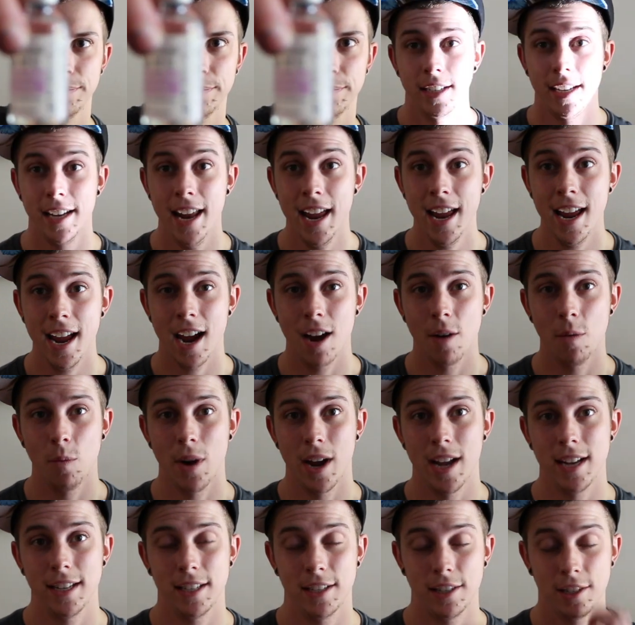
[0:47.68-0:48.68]
Today I
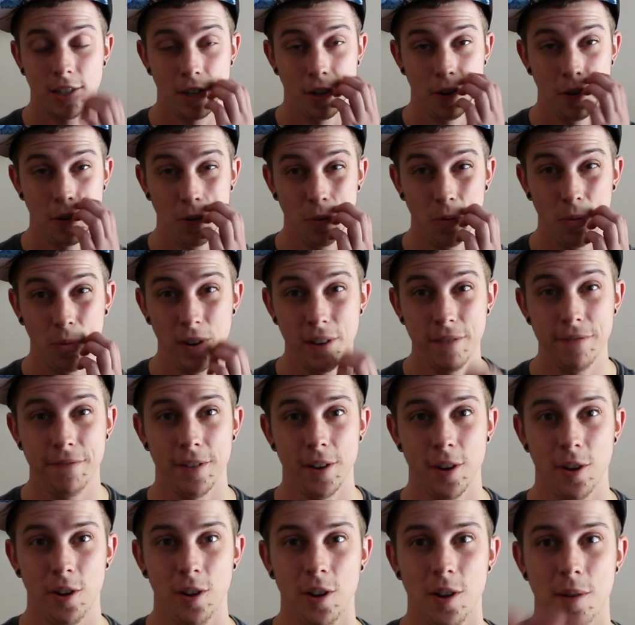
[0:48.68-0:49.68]
went to
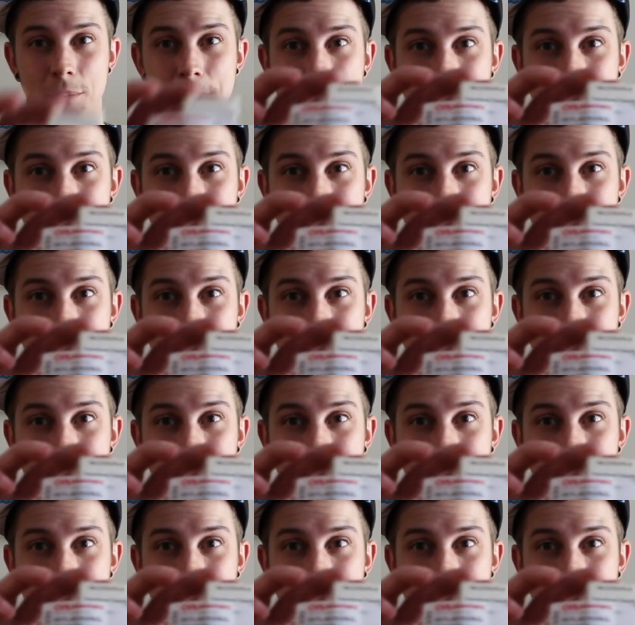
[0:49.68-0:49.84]
refill